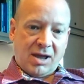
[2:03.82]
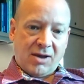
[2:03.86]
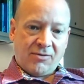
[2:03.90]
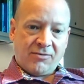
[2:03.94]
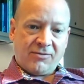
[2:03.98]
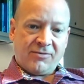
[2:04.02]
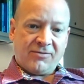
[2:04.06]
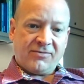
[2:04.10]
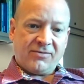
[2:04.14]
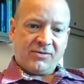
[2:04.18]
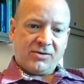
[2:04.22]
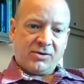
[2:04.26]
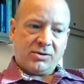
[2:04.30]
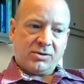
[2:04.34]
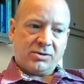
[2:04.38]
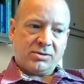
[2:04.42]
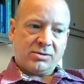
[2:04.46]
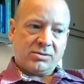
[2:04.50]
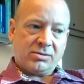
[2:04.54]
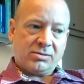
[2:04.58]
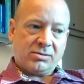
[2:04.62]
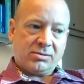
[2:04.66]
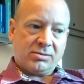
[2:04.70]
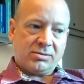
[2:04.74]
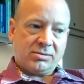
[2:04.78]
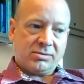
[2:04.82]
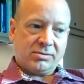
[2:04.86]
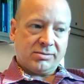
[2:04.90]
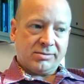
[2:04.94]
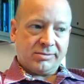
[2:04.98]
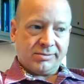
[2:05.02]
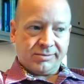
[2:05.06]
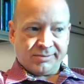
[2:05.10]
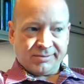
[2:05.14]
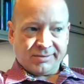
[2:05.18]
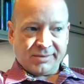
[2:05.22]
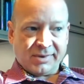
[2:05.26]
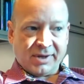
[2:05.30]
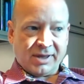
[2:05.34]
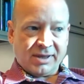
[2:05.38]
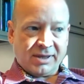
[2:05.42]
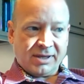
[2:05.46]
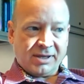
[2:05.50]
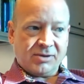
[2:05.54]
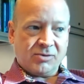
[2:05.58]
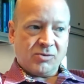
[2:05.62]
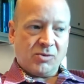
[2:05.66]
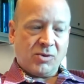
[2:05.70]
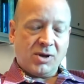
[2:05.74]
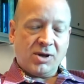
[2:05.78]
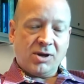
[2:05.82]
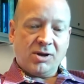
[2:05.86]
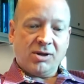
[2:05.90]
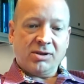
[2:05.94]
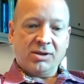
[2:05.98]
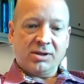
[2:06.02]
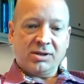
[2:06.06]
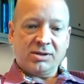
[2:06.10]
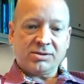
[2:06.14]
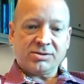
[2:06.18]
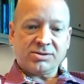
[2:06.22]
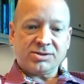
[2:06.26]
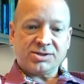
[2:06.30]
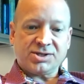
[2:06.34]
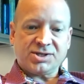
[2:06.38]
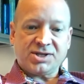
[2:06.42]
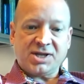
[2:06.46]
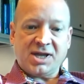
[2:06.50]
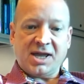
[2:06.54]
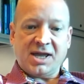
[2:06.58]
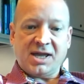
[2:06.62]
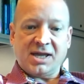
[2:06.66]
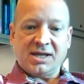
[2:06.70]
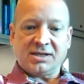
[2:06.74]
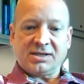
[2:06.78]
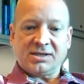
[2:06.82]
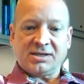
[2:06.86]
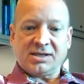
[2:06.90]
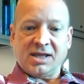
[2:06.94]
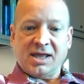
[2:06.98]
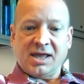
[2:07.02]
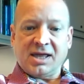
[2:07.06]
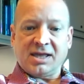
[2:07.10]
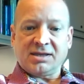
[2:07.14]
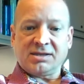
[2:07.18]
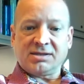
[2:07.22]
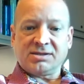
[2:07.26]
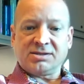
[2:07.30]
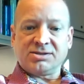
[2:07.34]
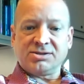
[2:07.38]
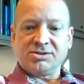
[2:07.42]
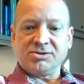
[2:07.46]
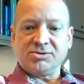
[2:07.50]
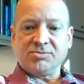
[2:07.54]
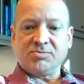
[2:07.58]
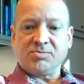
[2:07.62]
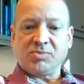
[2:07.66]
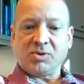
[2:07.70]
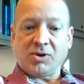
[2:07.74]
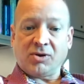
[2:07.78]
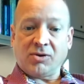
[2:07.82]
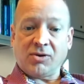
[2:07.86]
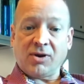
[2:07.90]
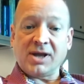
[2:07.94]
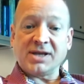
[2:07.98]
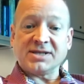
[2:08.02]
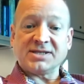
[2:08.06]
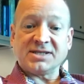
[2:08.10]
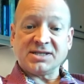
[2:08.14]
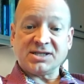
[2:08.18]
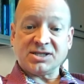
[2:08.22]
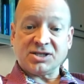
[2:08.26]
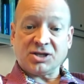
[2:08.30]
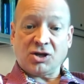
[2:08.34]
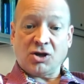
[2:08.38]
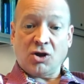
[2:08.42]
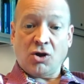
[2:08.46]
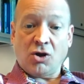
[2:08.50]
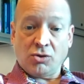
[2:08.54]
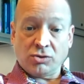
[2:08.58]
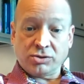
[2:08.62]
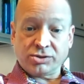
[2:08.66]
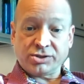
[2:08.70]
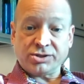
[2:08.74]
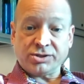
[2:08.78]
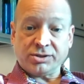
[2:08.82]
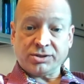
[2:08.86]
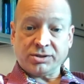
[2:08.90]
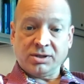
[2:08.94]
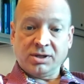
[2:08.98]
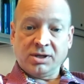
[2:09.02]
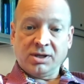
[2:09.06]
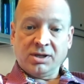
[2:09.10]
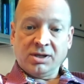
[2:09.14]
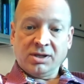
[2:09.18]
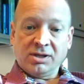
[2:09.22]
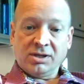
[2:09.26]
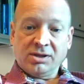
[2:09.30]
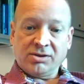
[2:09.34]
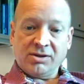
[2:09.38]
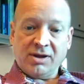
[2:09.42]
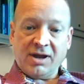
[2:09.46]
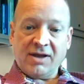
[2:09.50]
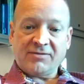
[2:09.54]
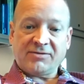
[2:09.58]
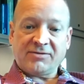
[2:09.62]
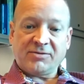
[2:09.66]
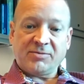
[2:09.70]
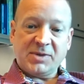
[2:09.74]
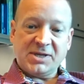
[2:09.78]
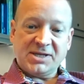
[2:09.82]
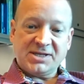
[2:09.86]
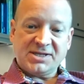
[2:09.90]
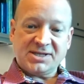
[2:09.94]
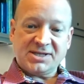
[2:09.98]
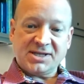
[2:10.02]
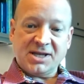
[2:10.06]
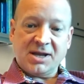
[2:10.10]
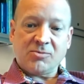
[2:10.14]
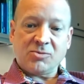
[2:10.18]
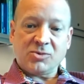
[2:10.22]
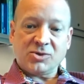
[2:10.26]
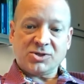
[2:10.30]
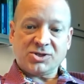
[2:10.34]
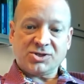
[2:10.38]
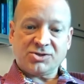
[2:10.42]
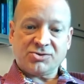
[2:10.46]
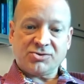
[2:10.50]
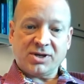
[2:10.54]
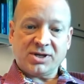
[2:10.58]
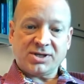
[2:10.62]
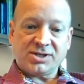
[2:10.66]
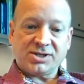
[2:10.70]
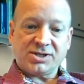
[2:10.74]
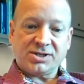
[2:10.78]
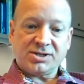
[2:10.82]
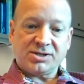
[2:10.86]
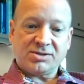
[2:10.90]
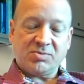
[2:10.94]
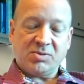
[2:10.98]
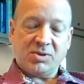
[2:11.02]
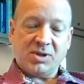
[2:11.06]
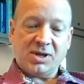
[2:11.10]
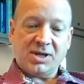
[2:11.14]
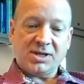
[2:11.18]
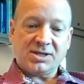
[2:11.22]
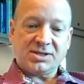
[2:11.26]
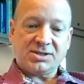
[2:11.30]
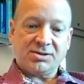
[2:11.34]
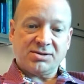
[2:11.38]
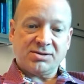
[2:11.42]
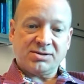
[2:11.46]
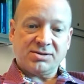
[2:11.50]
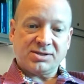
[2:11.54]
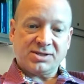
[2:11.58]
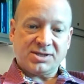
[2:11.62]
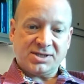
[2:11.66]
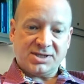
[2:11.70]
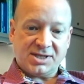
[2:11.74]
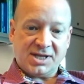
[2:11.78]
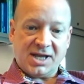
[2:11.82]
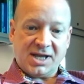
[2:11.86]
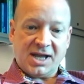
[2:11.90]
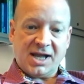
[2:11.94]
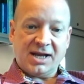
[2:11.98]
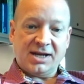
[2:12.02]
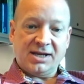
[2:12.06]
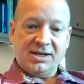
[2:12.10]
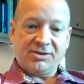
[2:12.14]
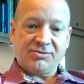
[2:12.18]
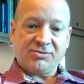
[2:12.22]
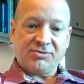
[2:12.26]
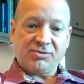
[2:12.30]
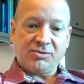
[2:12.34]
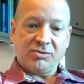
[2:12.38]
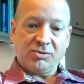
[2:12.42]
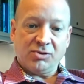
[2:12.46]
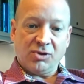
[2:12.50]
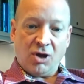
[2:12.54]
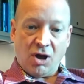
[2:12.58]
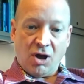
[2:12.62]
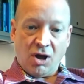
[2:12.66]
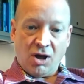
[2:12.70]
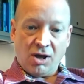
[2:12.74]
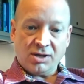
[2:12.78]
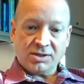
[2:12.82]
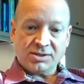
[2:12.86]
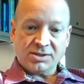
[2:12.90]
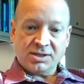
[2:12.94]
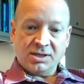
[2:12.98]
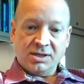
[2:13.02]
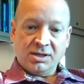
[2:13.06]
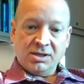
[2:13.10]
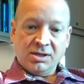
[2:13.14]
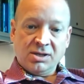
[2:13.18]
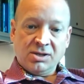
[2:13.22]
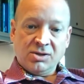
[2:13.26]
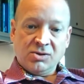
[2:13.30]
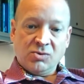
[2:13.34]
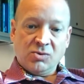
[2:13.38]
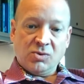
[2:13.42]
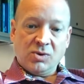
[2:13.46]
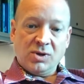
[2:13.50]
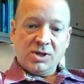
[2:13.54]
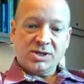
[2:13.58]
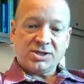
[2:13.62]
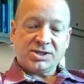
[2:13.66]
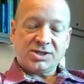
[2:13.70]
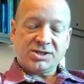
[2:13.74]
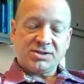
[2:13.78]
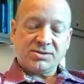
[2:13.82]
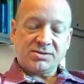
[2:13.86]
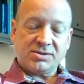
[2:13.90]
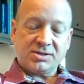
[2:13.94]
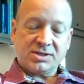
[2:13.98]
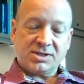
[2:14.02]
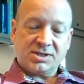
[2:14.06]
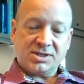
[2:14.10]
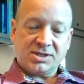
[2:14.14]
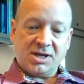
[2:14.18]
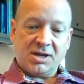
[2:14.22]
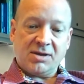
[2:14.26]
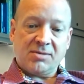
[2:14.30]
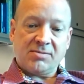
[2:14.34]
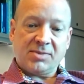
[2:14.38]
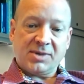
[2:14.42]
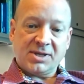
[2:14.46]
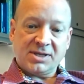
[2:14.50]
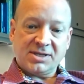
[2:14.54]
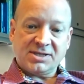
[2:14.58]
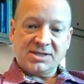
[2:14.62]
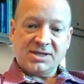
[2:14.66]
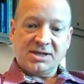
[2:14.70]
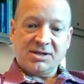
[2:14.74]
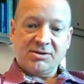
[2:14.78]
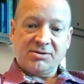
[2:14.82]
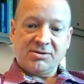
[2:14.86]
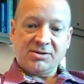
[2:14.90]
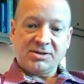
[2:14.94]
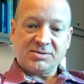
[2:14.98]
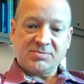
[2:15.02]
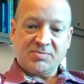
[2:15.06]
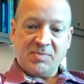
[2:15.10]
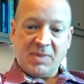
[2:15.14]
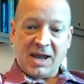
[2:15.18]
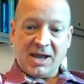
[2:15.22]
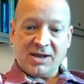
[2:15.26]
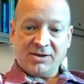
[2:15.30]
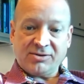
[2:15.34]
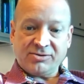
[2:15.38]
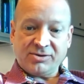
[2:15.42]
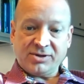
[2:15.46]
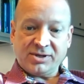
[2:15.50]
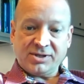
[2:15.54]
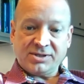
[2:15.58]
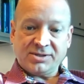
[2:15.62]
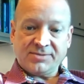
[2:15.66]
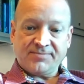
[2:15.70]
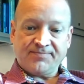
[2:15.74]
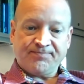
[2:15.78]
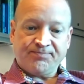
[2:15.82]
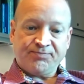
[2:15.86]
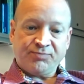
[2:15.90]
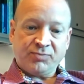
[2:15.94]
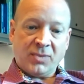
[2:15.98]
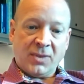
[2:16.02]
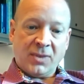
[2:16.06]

However, I think we all understand that to progress as a culture, there have to be some restrictions placed on society through laws, which some consider as boundaries.